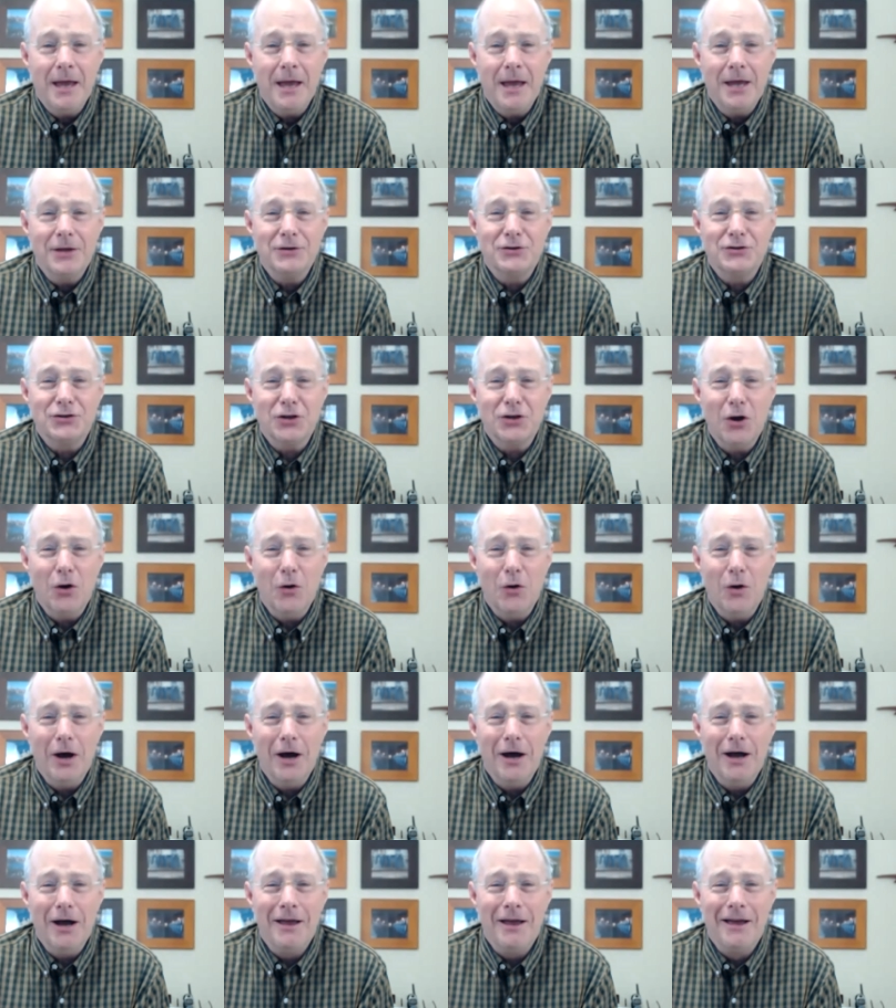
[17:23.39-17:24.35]
And so
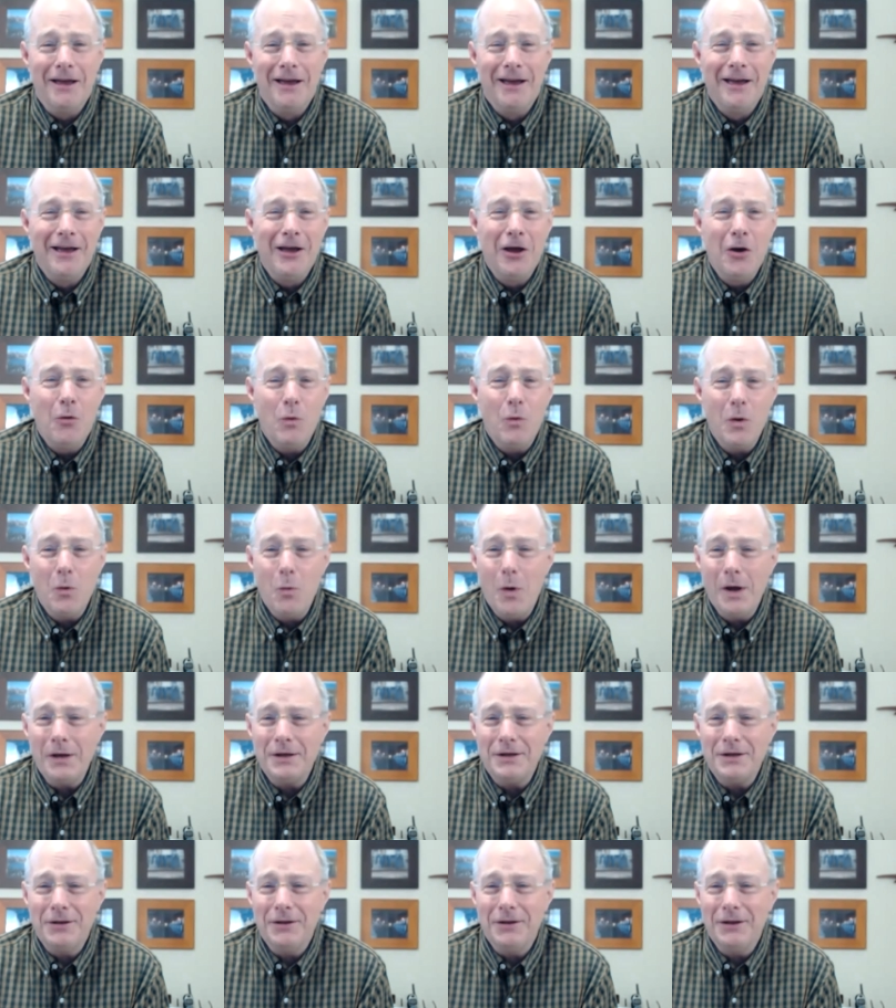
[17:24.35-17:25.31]
uh, we
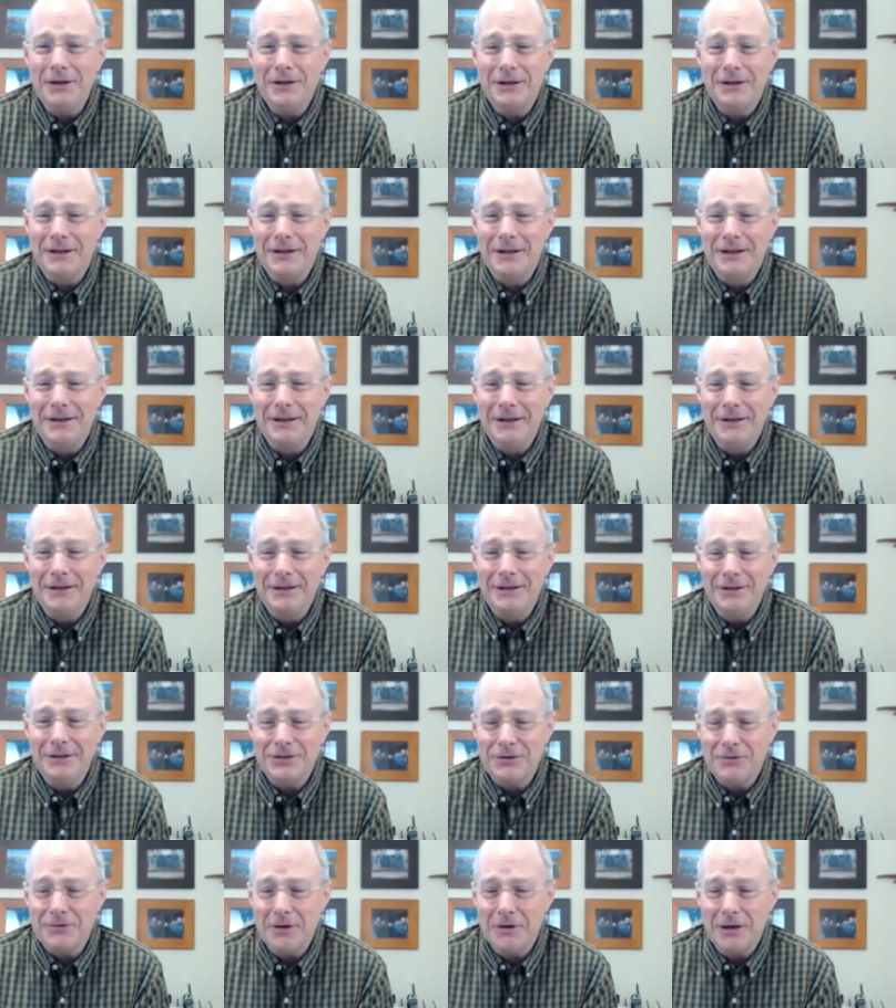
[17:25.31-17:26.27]
went to the, the
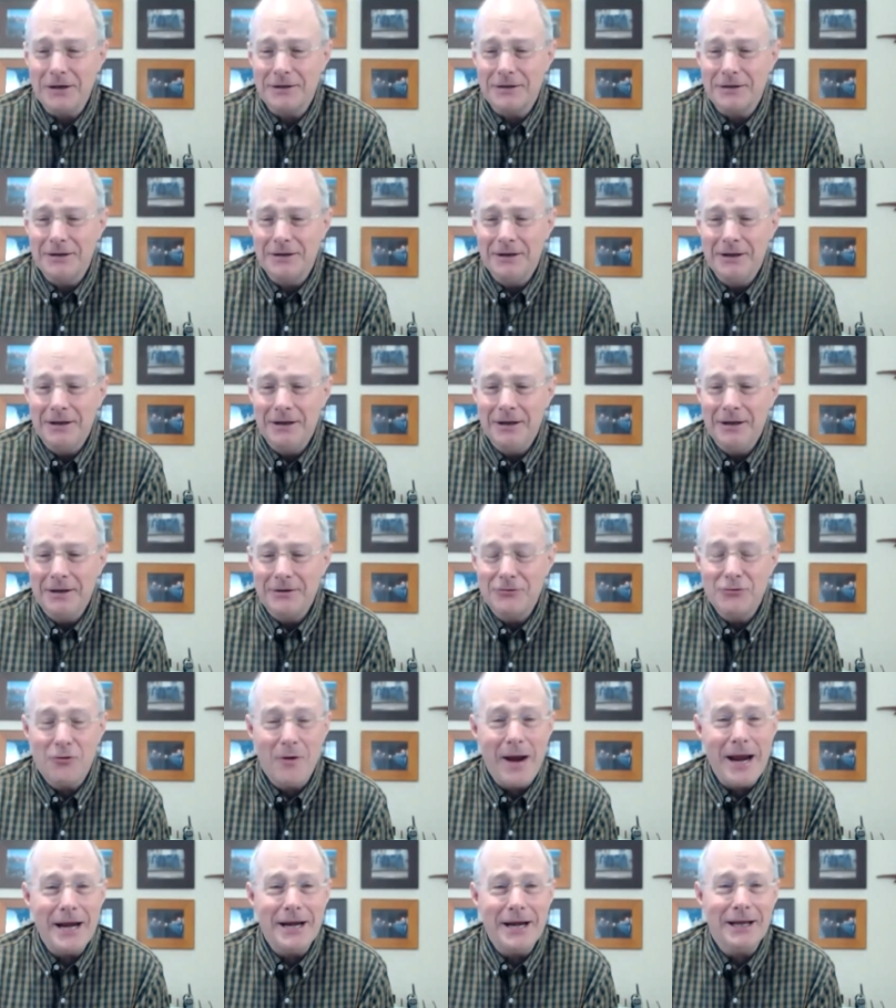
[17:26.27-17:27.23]
district
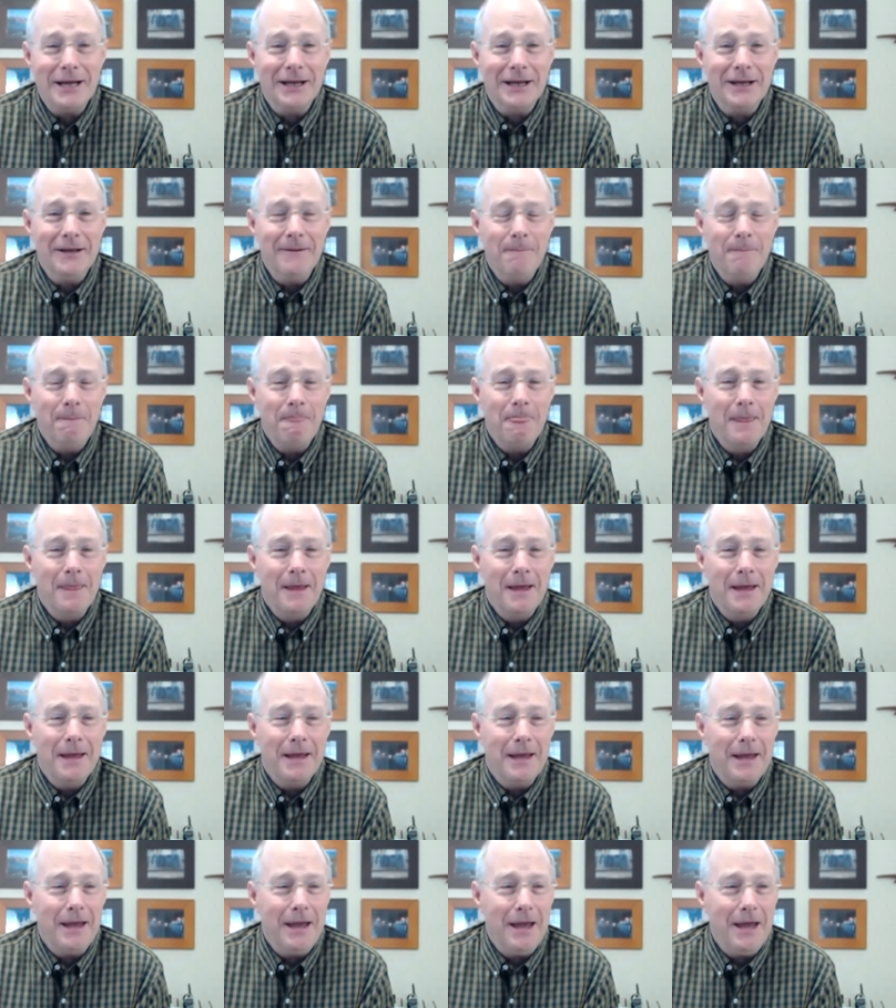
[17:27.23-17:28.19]
training
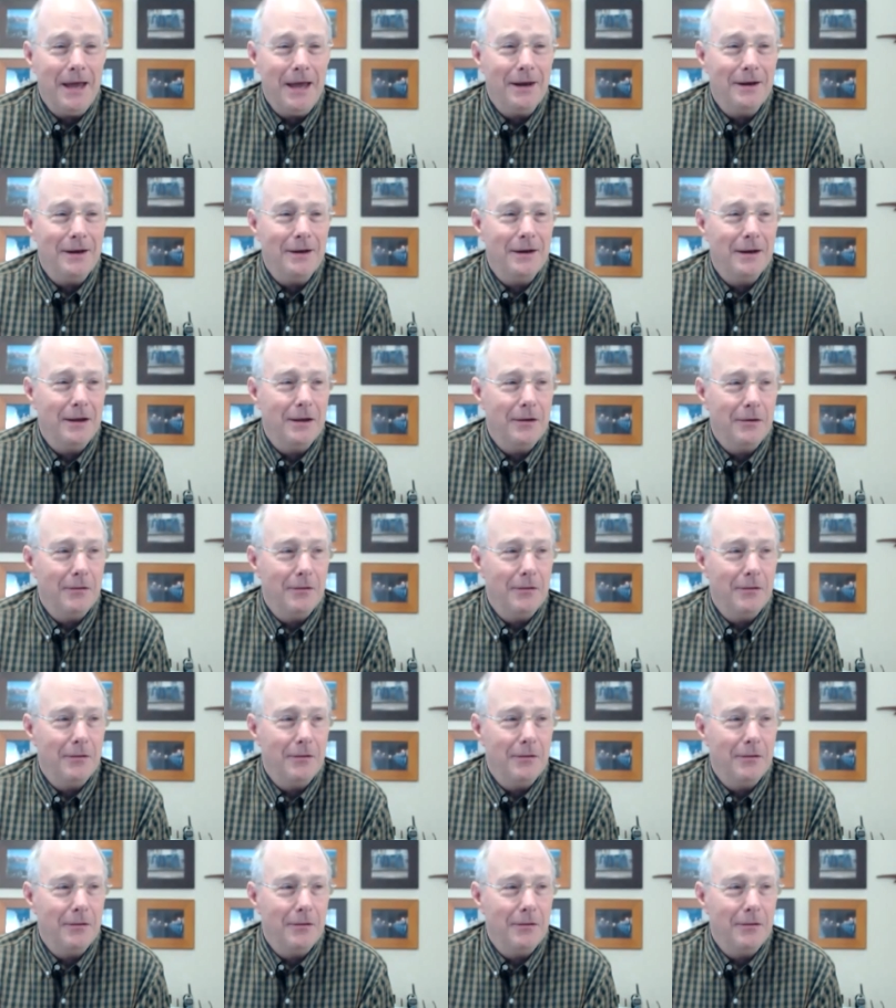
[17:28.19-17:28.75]
and